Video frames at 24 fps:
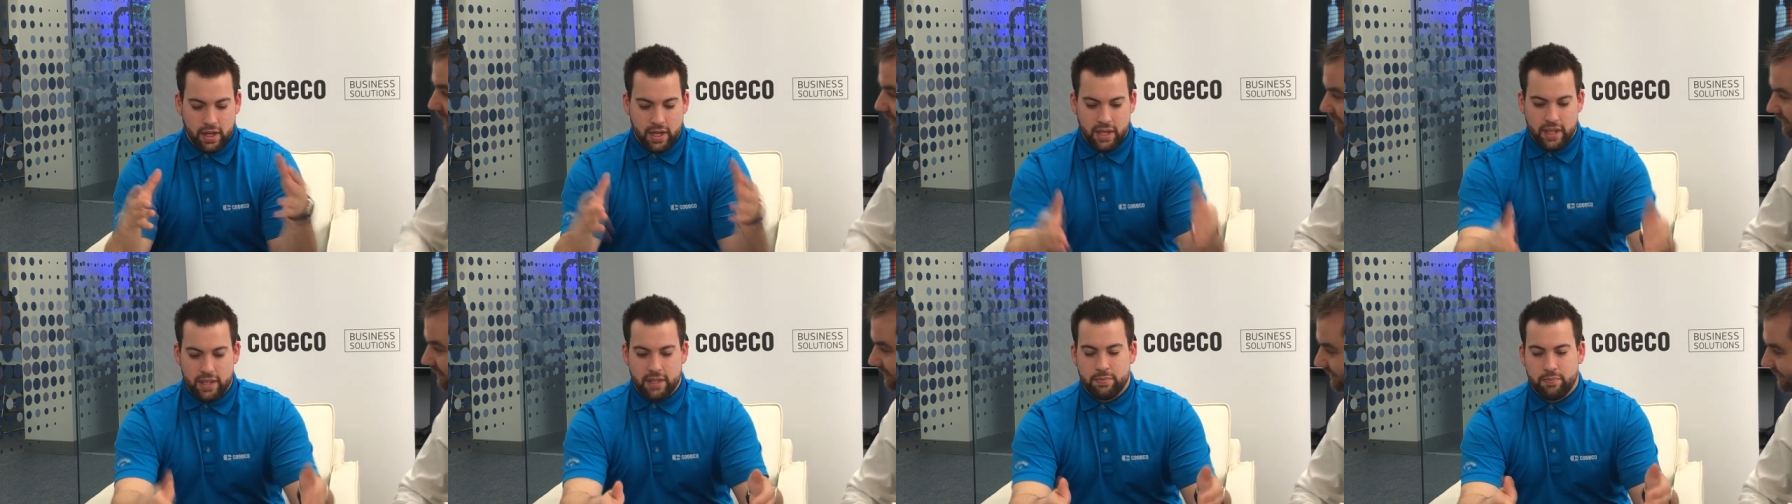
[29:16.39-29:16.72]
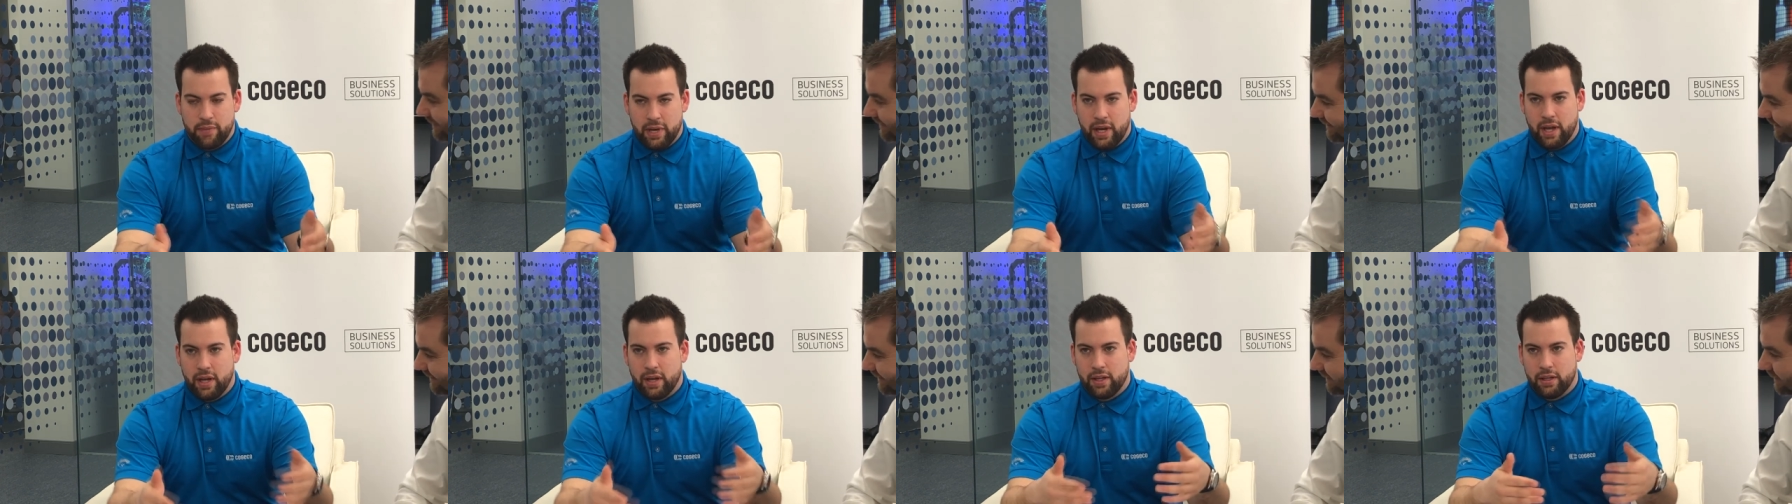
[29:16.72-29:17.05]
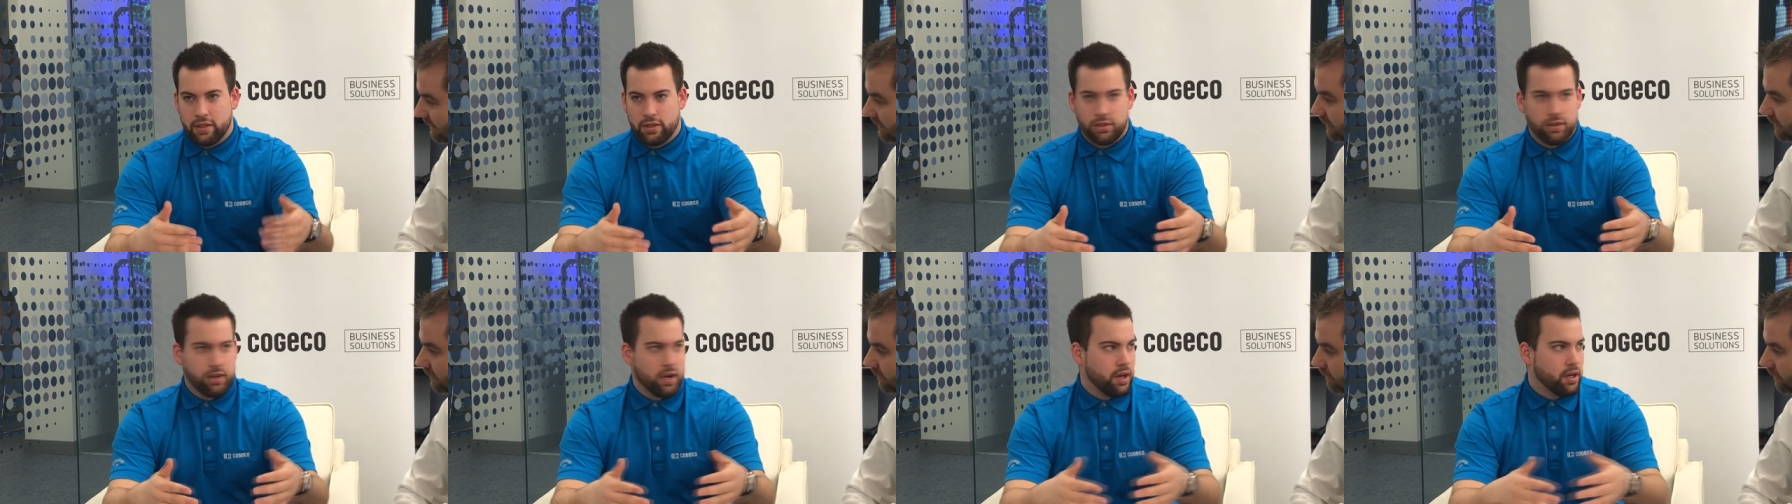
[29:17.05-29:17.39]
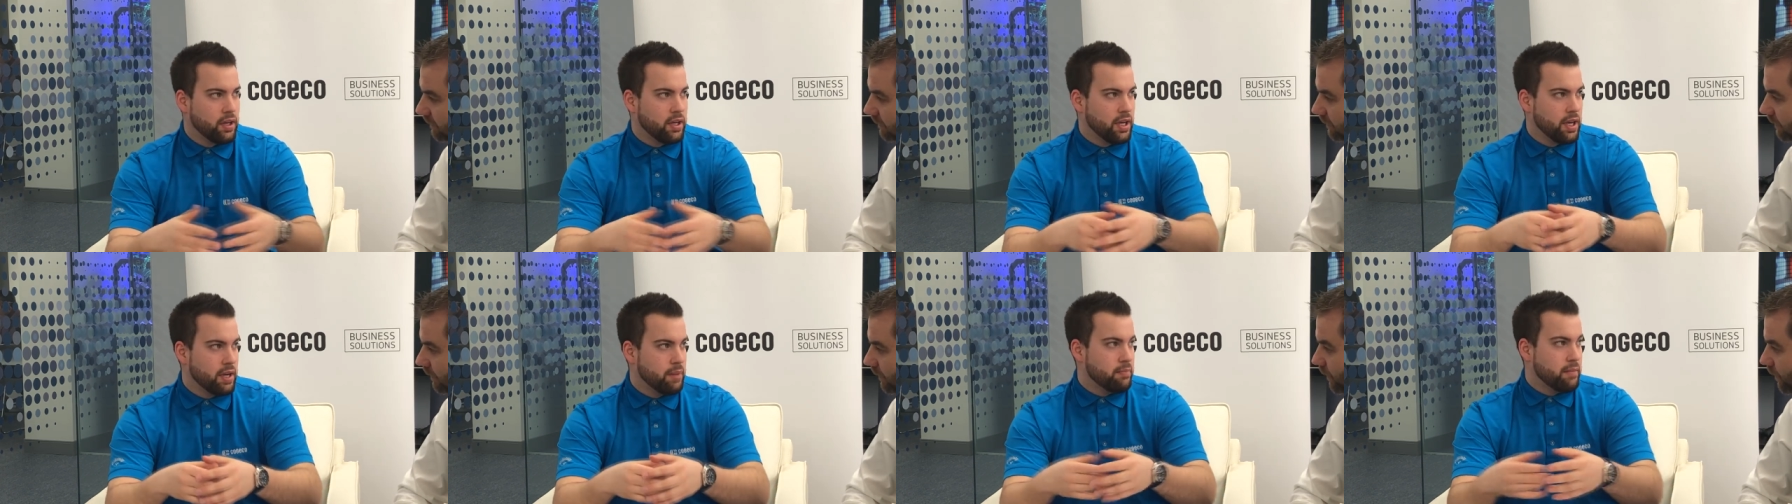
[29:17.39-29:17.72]
it's big, it's
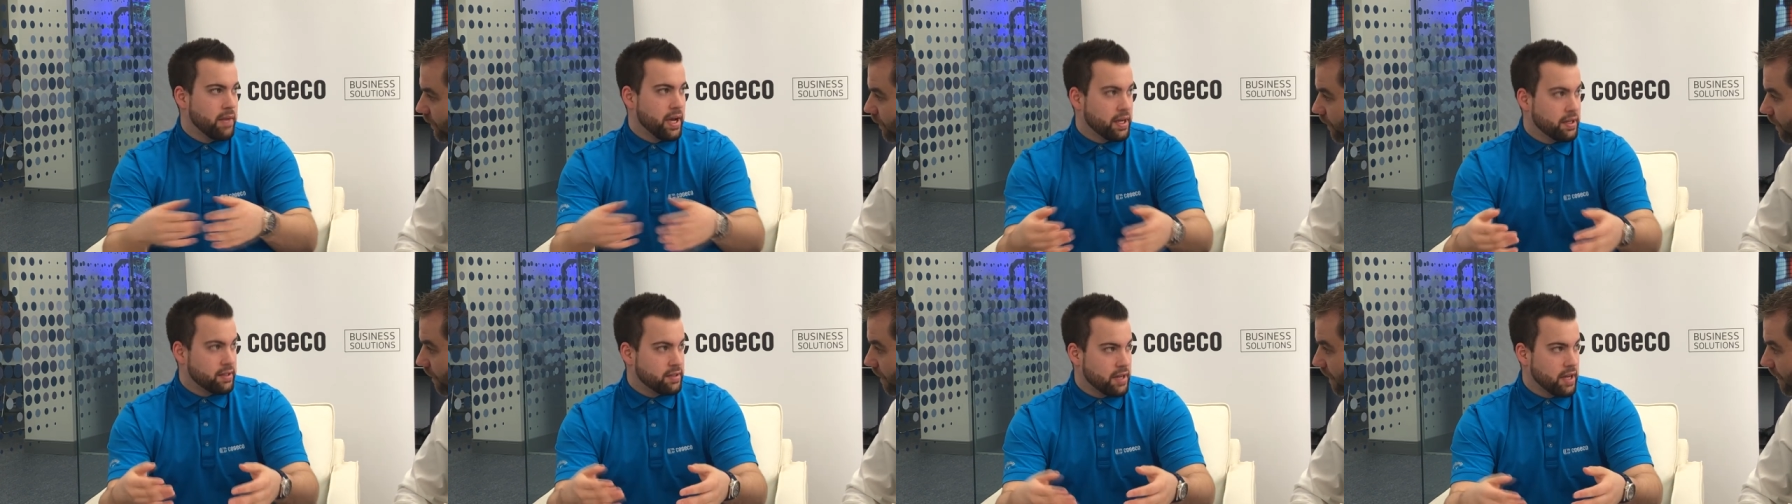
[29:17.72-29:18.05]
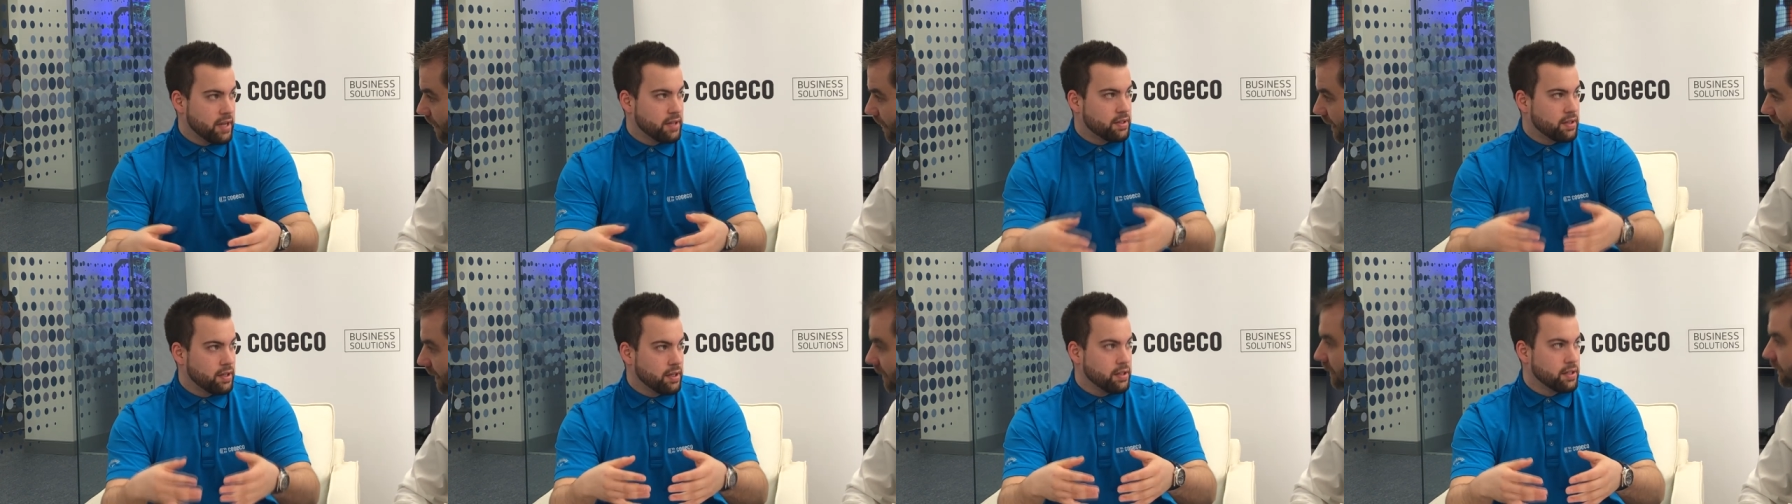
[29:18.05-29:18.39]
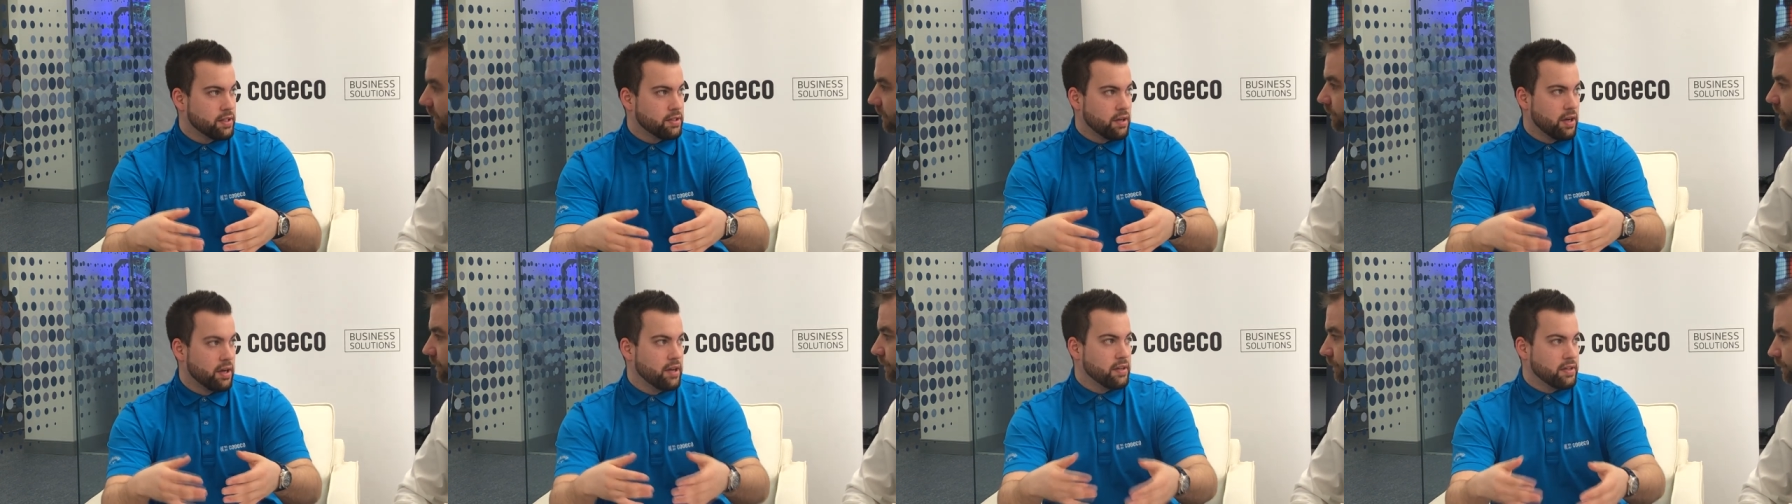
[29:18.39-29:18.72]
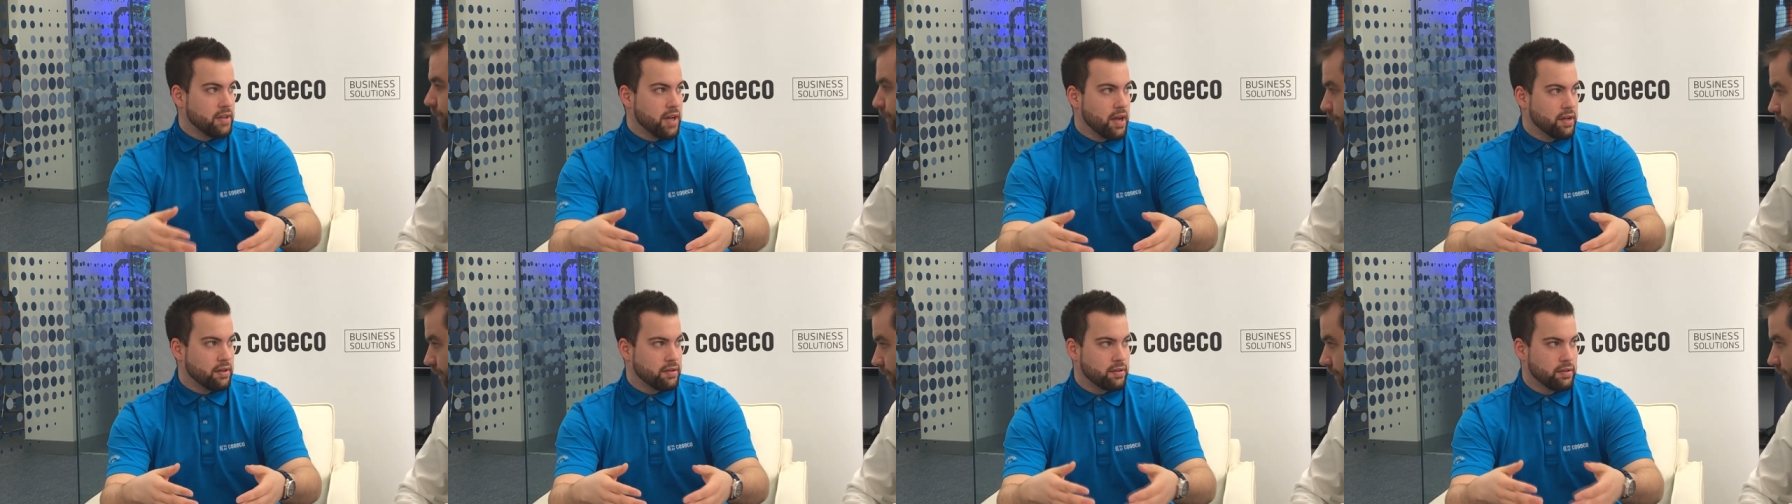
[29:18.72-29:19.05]
chunky, it makes sense because it's on a
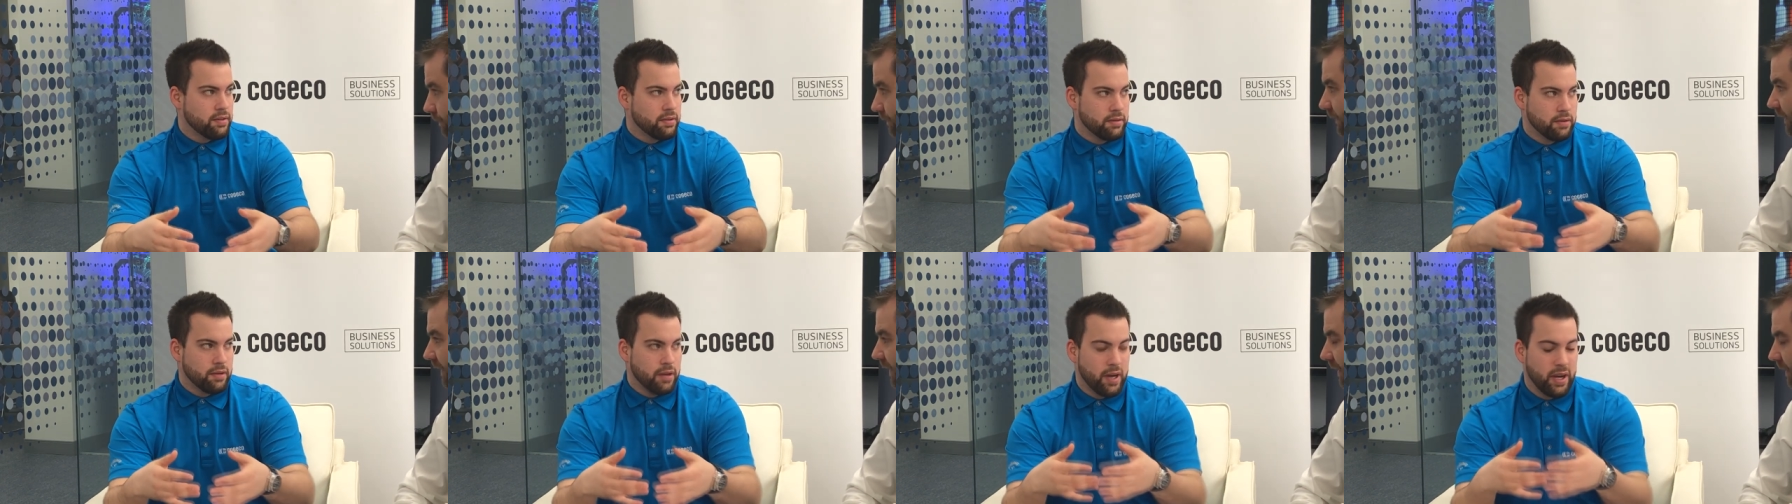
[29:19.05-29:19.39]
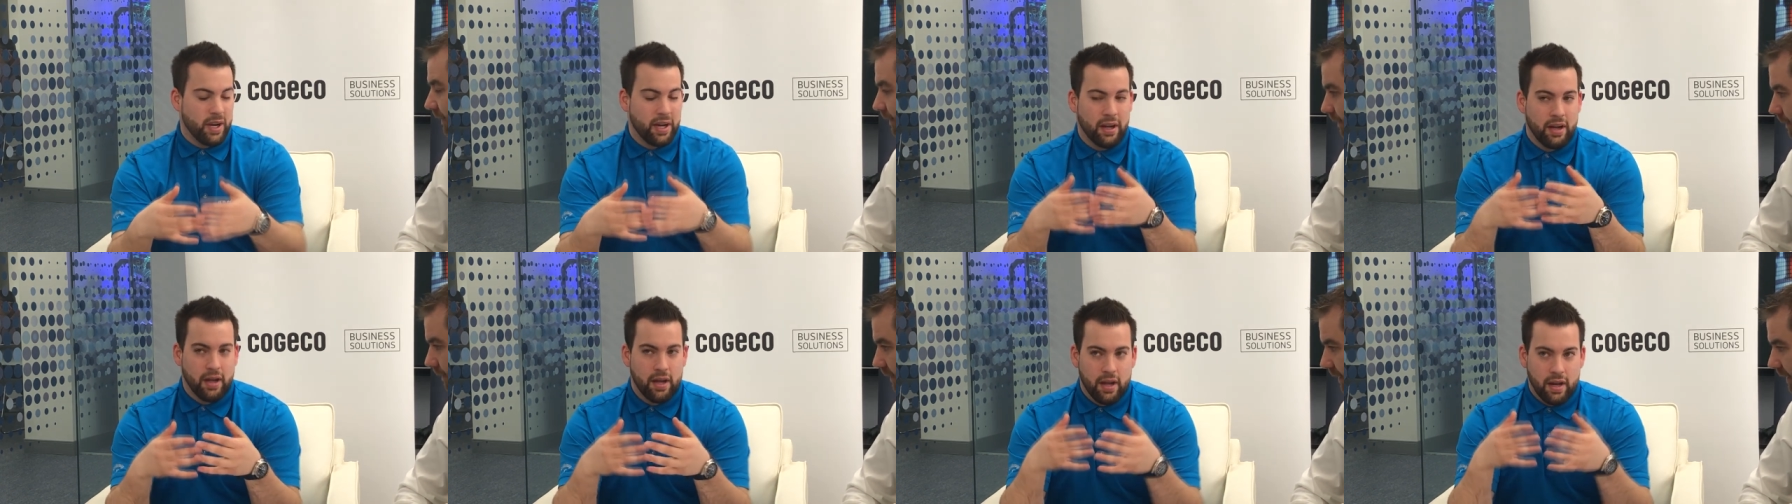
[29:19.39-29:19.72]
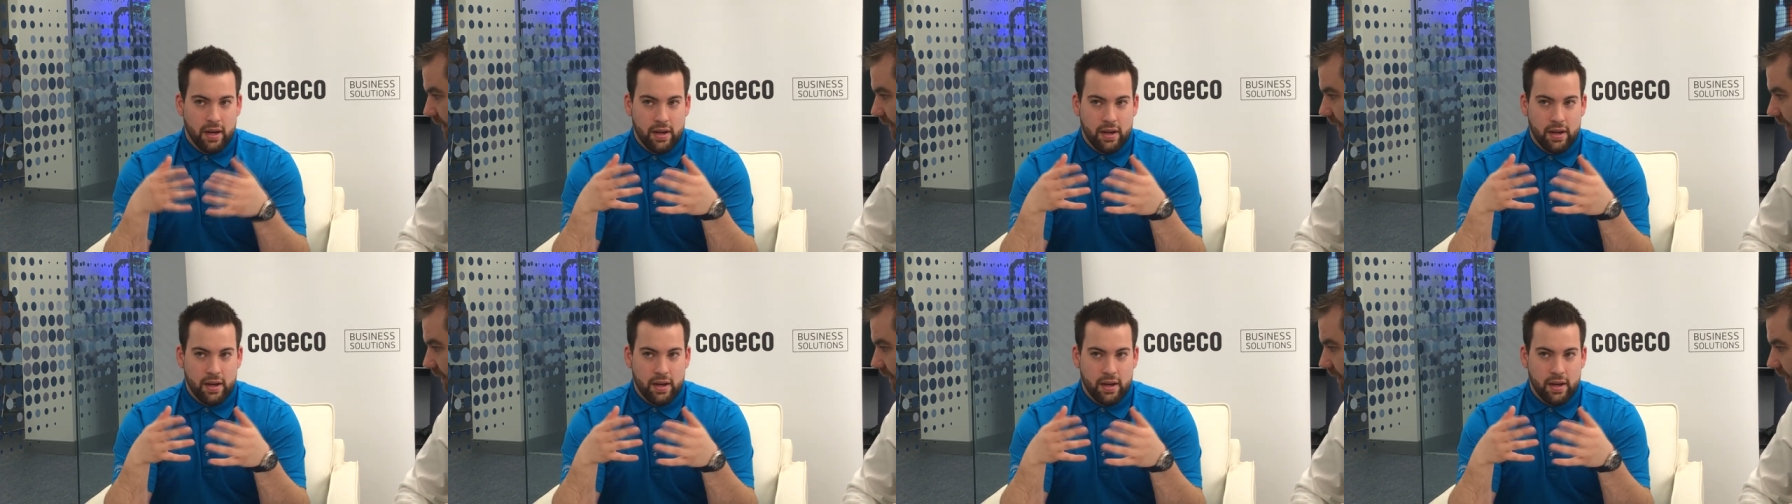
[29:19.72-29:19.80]
desk, right?